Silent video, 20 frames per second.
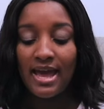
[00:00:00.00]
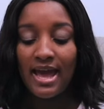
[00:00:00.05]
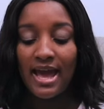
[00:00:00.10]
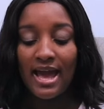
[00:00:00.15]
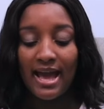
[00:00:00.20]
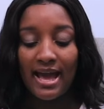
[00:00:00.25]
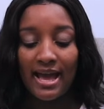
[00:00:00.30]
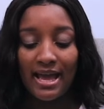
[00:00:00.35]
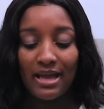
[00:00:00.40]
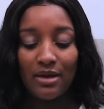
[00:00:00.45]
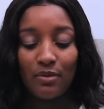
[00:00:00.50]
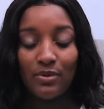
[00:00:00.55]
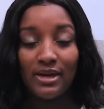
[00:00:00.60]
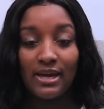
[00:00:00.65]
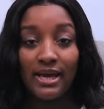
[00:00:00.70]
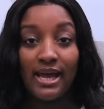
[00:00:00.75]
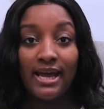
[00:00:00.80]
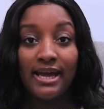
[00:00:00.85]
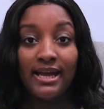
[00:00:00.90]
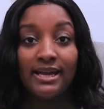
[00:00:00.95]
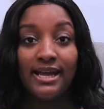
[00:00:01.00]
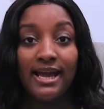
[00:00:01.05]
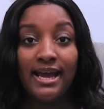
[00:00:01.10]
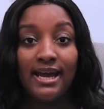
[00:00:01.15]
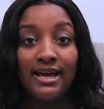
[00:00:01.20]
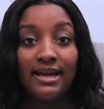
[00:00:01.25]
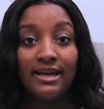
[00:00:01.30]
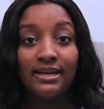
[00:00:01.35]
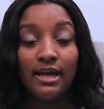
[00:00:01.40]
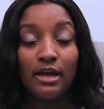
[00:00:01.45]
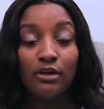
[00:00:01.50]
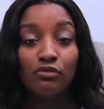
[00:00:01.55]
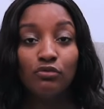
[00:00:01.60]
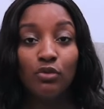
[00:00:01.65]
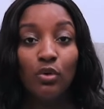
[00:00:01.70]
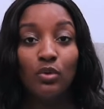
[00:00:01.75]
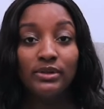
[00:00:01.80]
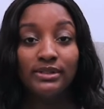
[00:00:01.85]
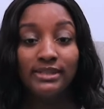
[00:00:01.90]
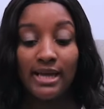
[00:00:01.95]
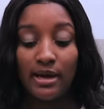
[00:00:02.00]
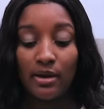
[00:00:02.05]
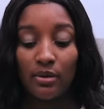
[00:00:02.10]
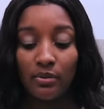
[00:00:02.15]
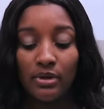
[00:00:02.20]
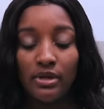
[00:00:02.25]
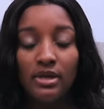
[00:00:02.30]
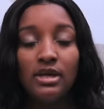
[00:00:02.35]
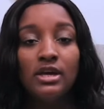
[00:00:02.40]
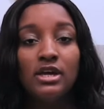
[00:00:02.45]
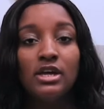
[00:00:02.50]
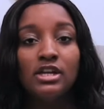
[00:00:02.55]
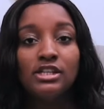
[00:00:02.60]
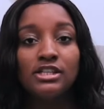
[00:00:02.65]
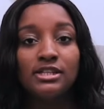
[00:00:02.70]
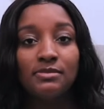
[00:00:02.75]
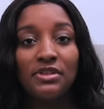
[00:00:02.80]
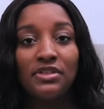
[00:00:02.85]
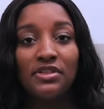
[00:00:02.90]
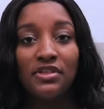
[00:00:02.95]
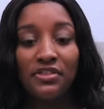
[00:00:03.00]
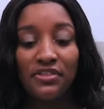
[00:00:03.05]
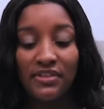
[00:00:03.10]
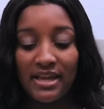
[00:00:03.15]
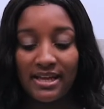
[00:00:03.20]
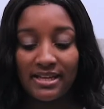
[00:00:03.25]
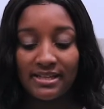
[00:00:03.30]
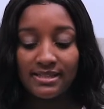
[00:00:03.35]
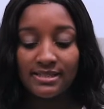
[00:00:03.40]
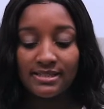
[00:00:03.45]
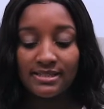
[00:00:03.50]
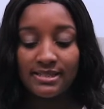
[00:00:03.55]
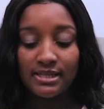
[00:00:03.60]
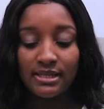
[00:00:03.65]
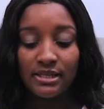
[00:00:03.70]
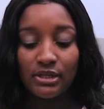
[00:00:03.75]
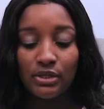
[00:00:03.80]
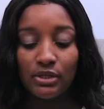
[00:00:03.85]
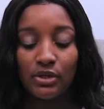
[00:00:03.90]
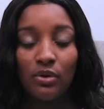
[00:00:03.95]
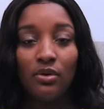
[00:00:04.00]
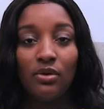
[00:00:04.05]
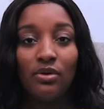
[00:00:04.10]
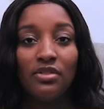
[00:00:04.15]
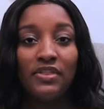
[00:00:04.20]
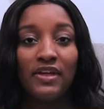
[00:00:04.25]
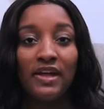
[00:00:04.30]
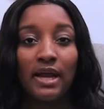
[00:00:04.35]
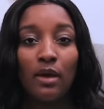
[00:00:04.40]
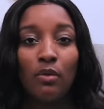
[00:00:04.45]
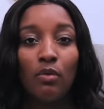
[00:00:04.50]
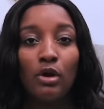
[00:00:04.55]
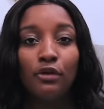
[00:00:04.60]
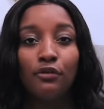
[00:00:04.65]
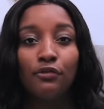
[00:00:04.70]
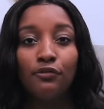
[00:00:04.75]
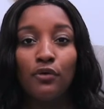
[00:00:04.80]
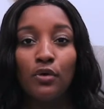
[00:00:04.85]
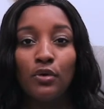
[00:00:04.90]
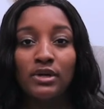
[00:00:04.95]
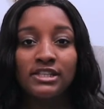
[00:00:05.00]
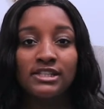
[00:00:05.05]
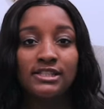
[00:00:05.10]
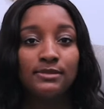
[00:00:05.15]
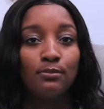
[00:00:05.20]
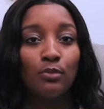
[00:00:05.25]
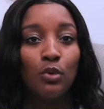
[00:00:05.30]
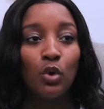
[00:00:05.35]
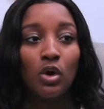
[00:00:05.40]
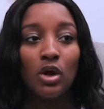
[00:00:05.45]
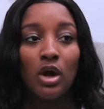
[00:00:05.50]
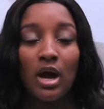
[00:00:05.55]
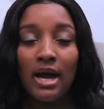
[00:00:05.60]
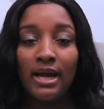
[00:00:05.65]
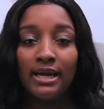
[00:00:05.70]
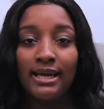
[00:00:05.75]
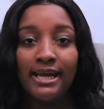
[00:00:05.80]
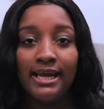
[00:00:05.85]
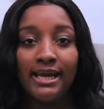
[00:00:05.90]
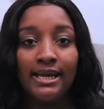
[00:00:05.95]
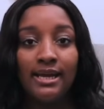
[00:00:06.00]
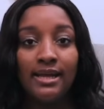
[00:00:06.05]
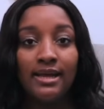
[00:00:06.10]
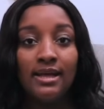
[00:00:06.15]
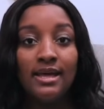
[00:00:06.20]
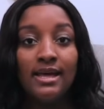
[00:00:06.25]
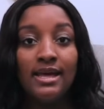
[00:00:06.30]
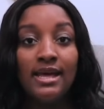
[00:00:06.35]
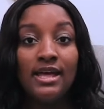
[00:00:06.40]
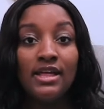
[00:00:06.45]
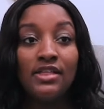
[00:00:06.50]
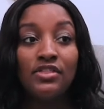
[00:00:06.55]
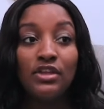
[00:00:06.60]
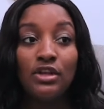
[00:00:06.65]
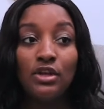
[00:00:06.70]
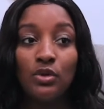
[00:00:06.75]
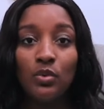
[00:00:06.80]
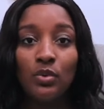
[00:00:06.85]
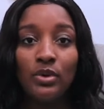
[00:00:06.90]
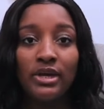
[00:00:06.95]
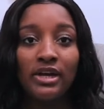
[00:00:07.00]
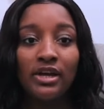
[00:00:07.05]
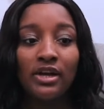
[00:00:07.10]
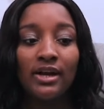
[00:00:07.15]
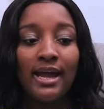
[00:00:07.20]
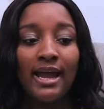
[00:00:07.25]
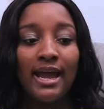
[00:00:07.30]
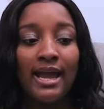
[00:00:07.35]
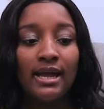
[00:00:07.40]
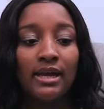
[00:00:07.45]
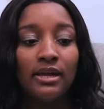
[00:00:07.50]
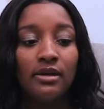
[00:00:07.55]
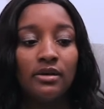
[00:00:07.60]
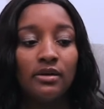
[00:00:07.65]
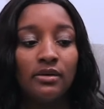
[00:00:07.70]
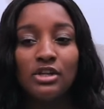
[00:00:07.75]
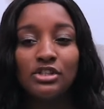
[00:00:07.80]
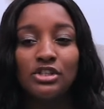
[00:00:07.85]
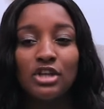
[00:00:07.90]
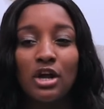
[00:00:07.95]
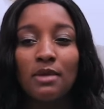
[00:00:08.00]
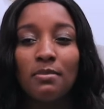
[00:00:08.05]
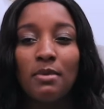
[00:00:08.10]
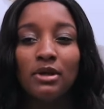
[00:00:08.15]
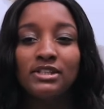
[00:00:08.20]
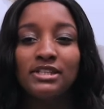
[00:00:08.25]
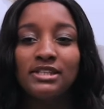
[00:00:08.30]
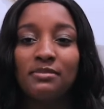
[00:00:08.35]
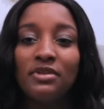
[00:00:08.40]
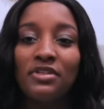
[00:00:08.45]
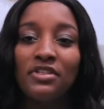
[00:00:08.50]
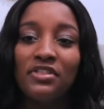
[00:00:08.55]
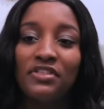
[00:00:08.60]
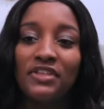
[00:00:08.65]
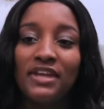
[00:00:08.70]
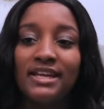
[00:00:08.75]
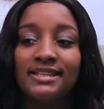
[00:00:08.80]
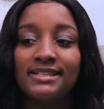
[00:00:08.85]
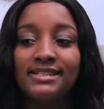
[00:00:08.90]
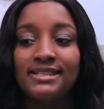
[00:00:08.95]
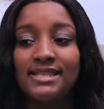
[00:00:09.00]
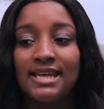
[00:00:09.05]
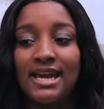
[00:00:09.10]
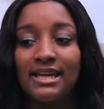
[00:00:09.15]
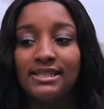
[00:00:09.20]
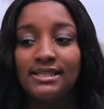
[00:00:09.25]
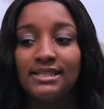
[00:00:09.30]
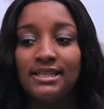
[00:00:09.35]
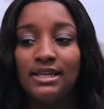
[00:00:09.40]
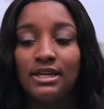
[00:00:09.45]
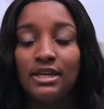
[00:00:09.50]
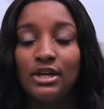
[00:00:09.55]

I went ahead and I wrote down some of the things, you know, that I want to focus more on in the new year and talk about some of the things that